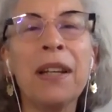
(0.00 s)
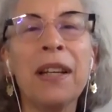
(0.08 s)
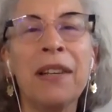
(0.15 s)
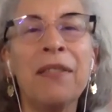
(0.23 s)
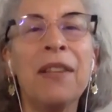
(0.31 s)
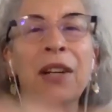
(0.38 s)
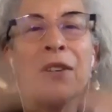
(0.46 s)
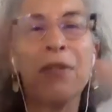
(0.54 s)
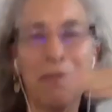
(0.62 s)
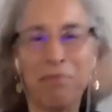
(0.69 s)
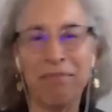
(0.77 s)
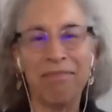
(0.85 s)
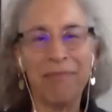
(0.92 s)
in their
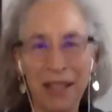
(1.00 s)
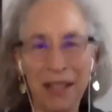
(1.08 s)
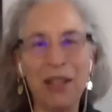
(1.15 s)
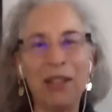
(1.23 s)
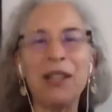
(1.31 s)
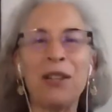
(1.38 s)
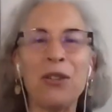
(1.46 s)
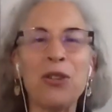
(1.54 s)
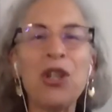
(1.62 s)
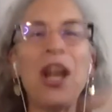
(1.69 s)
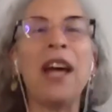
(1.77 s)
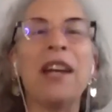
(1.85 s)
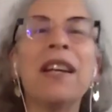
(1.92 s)
in their little
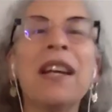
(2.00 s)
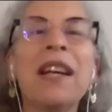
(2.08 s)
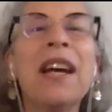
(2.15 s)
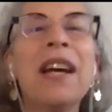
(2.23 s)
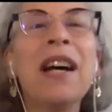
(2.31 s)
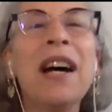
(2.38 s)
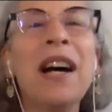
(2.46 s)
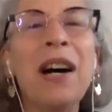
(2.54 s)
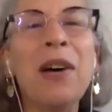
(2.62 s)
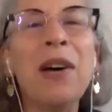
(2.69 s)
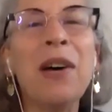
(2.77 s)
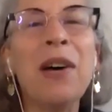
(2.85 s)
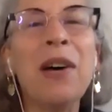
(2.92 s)
shed uh,
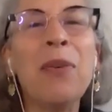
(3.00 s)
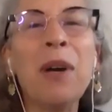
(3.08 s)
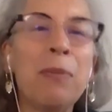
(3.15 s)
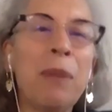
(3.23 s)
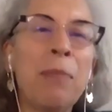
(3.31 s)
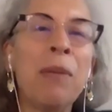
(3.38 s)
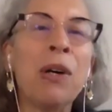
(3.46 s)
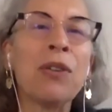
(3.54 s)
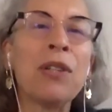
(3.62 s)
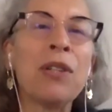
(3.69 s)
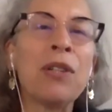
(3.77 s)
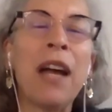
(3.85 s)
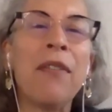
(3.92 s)
where they would be
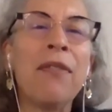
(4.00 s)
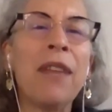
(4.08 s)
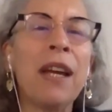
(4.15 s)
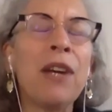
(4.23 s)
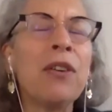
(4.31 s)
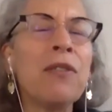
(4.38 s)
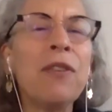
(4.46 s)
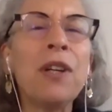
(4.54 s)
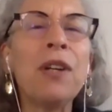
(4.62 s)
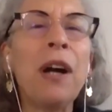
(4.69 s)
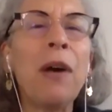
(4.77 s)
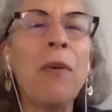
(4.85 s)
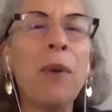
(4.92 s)
milked, and they couldn't
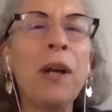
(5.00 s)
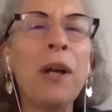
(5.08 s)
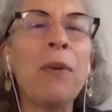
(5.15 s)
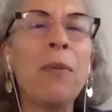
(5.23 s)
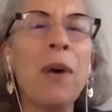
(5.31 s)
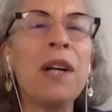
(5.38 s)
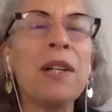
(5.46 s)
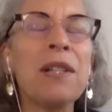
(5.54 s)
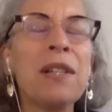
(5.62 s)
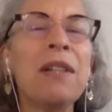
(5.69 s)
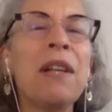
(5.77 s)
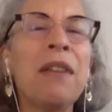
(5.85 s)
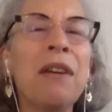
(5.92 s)
figure out what it
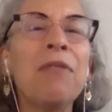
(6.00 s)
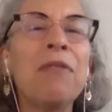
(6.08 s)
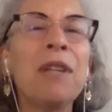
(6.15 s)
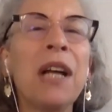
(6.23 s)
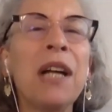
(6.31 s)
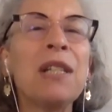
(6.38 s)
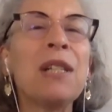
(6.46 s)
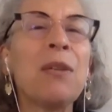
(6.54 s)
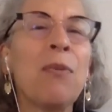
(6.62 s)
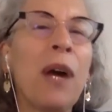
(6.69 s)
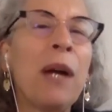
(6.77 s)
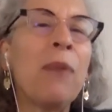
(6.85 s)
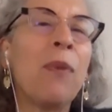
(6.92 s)
was, and then they realized the
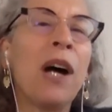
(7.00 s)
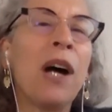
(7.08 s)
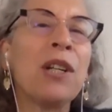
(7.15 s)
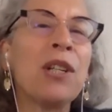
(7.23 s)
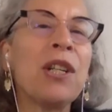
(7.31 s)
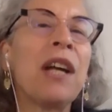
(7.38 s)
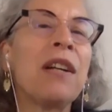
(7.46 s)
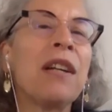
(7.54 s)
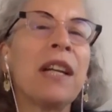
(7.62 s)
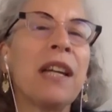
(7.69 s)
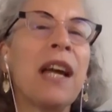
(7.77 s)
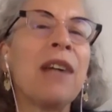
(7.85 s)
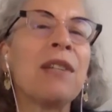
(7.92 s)
whitewash had
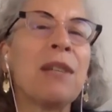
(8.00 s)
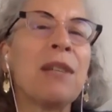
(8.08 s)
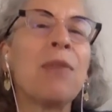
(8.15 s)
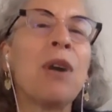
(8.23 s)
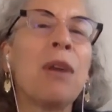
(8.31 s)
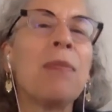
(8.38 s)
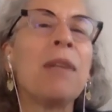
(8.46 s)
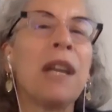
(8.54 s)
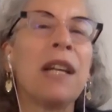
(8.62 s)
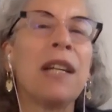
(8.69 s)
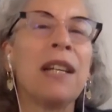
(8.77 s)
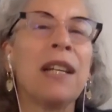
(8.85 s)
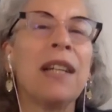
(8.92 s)
like calcium
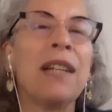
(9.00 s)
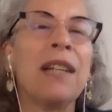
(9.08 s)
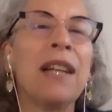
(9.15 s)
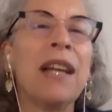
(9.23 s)
carbonate in it,